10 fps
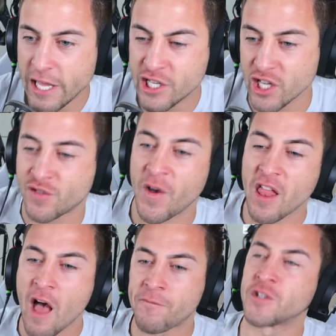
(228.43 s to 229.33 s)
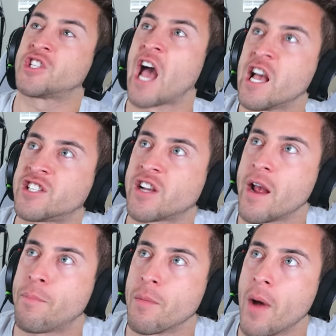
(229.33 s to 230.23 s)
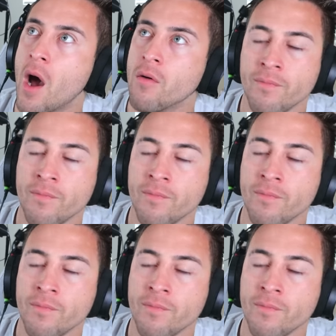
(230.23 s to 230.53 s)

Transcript: he just fell off a skyscraper, bro.